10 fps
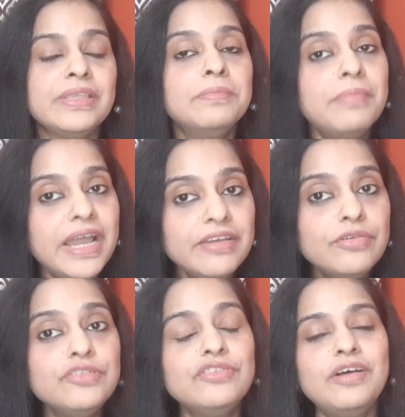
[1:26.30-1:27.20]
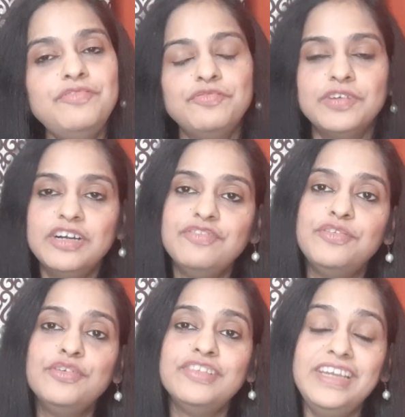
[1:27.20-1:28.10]
Microsoft
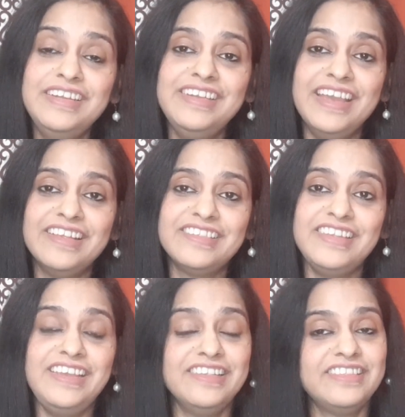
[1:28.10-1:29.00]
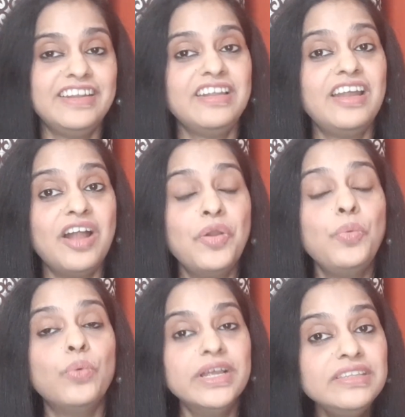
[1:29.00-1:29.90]
Workforce Index says that
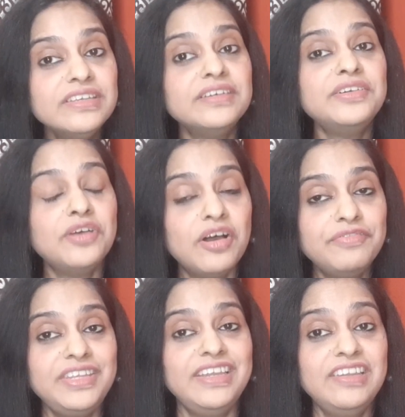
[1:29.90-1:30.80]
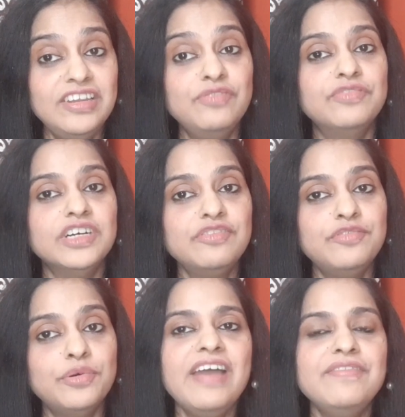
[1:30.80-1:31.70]
around 1/3 of the Indian
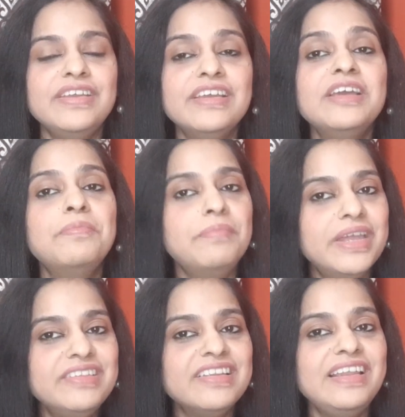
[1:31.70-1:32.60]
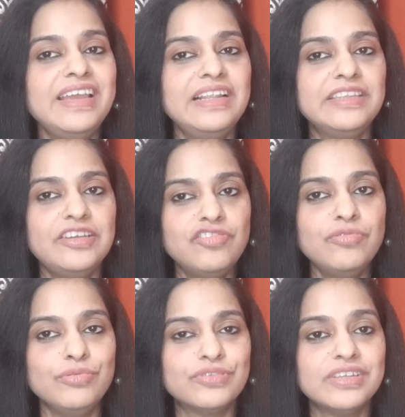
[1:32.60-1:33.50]
workforce having mental health
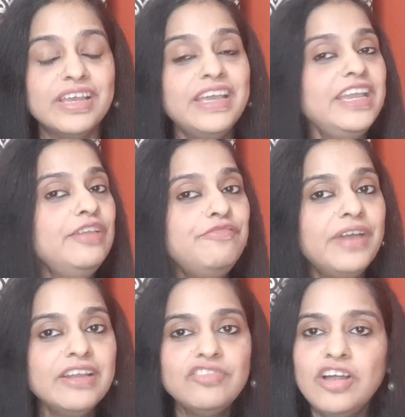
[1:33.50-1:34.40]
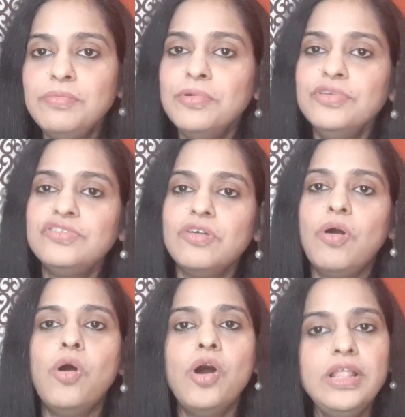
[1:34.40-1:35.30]
issues. In fact, almost
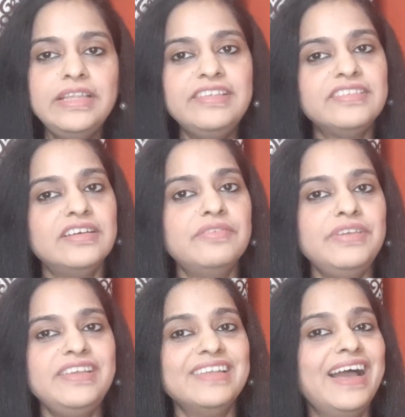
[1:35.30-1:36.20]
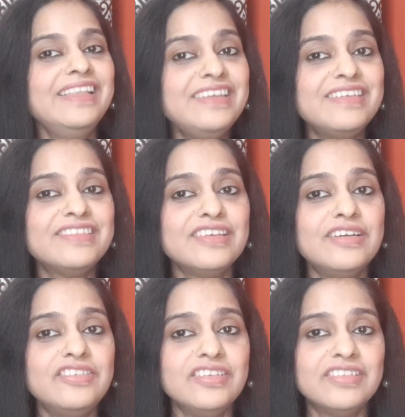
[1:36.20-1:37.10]
all the surveys and the
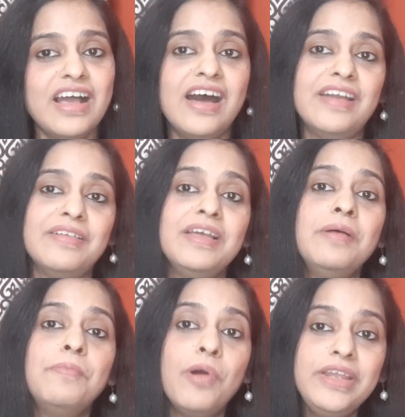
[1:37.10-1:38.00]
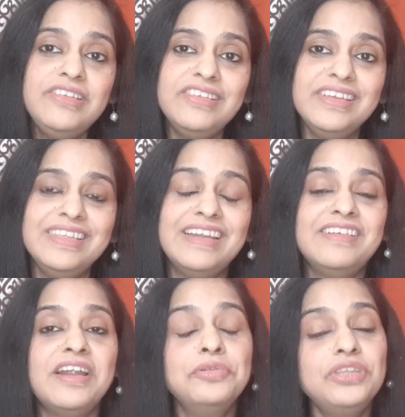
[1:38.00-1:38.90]
researchers are pointing that
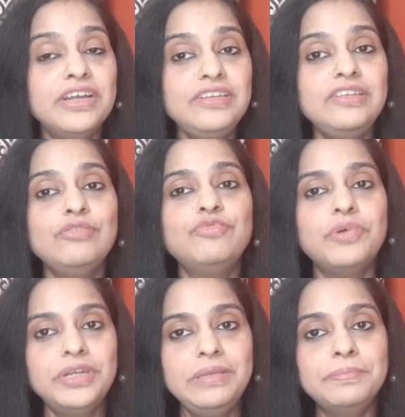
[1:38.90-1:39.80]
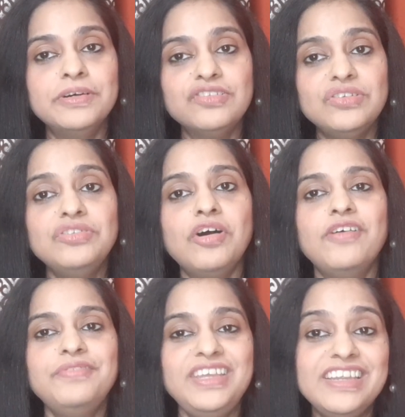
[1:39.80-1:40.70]
around 30 to 40%
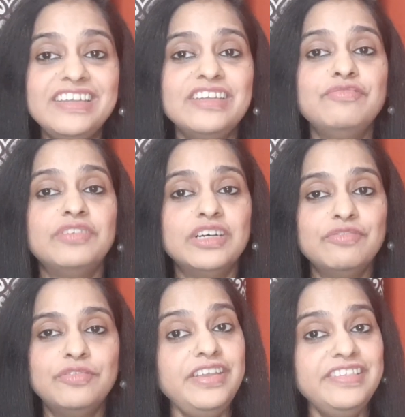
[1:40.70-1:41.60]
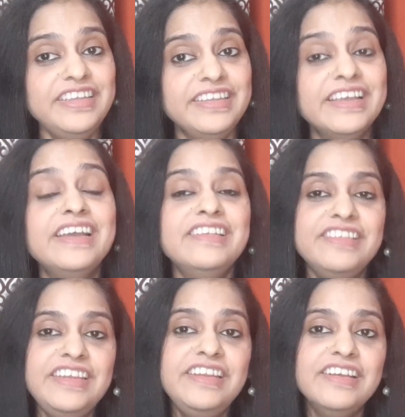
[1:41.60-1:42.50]
of the Indian workforce facing
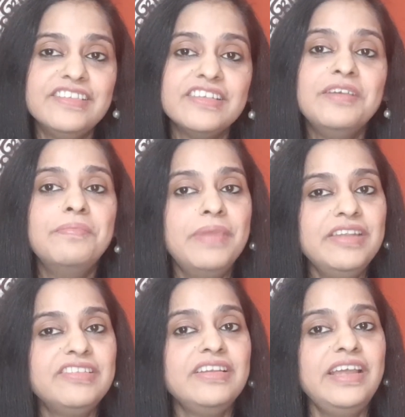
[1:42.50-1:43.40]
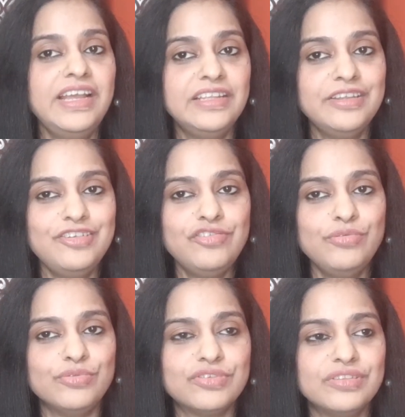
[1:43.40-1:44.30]
serious mental health
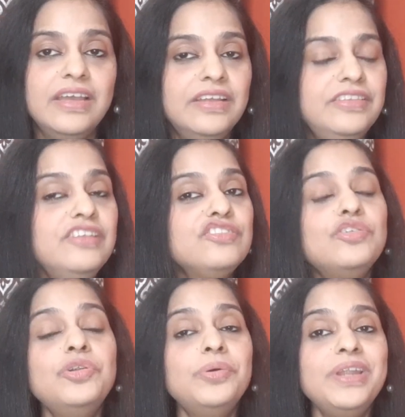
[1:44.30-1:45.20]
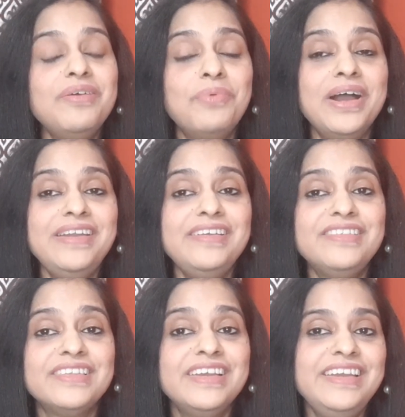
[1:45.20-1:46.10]
issues. This
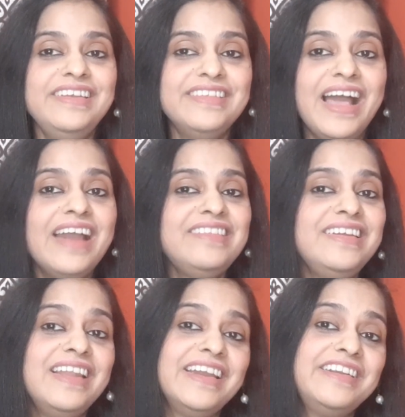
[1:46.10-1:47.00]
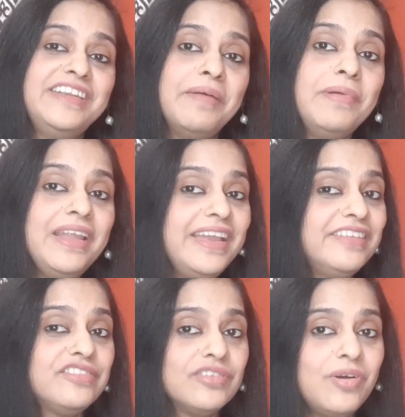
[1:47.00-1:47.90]
coronavirus is acting like a
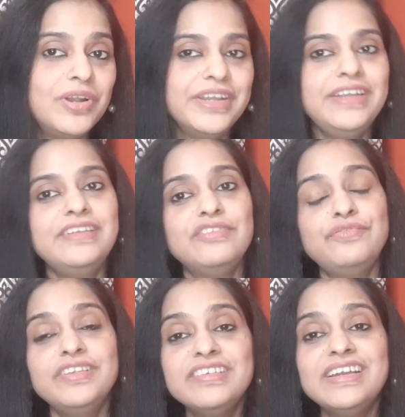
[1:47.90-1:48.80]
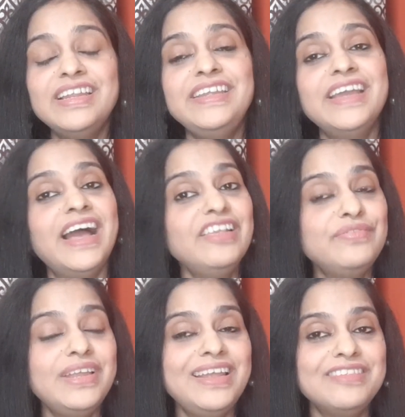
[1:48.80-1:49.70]
double-edged sword. It is physically as
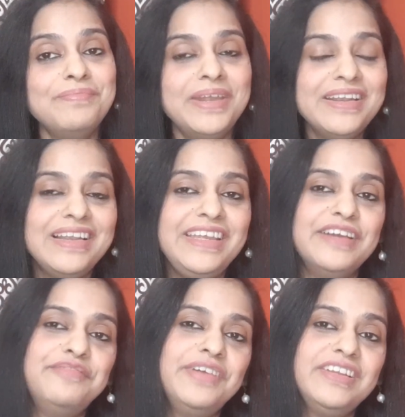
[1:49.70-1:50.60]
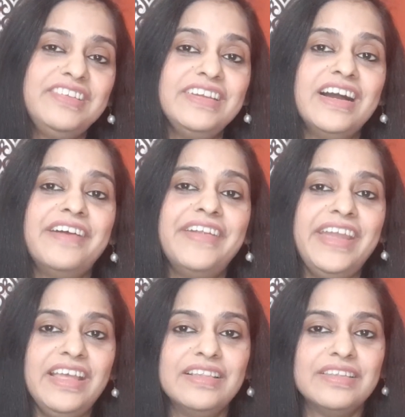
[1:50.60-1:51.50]
well as mentally affecting our
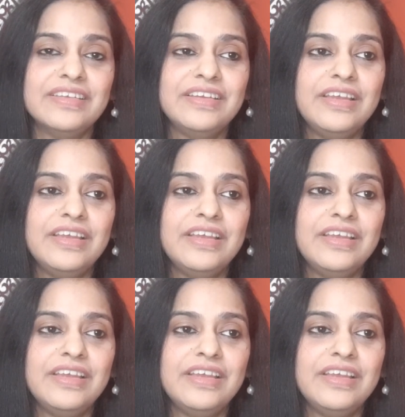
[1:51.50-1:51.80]
health.